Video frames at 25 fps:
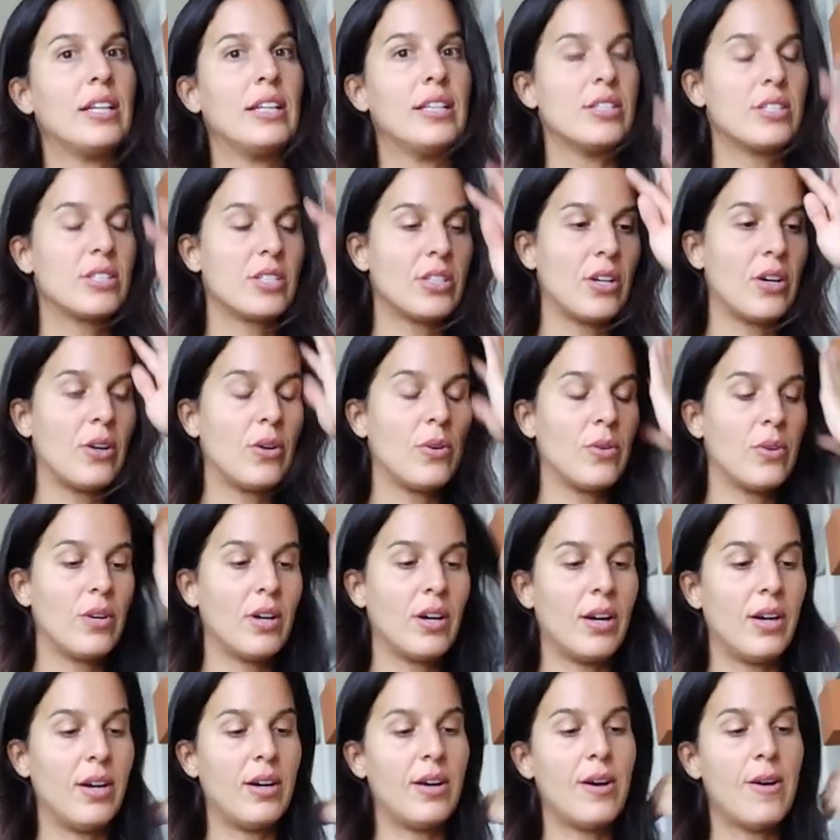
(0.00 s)
So,
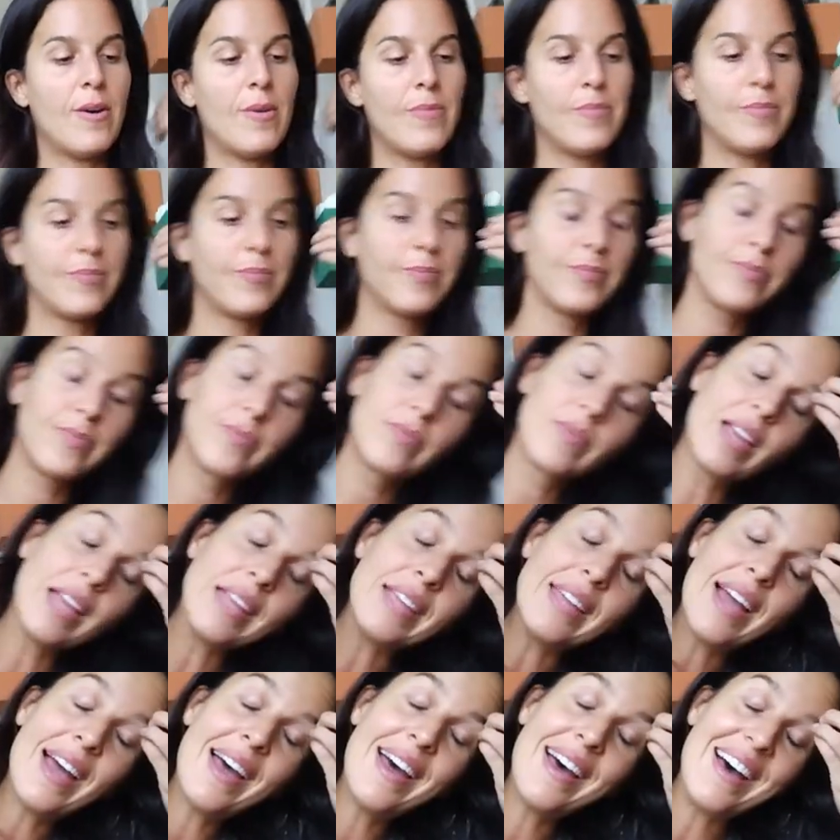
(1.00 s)
um,
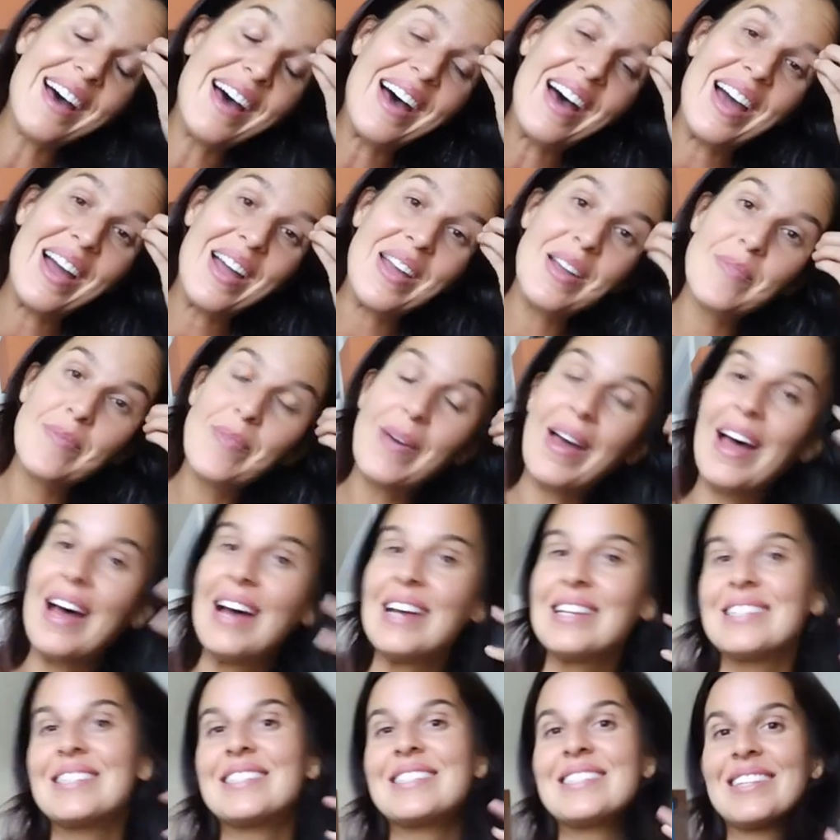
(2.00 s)
yeah, I
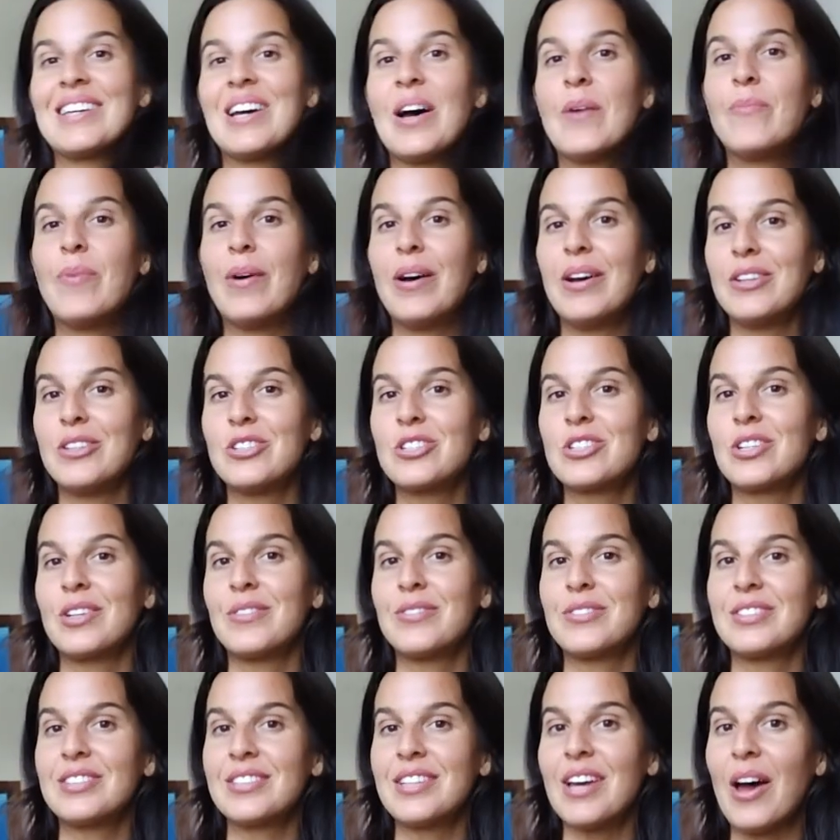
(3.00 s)
passed a bunch of
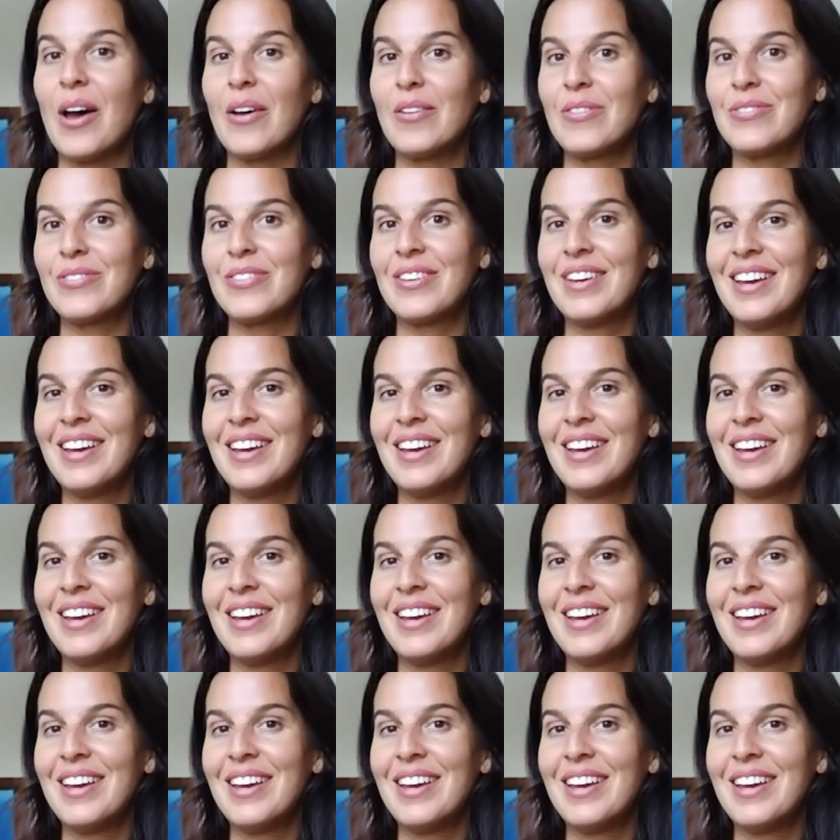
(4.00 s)
stuff.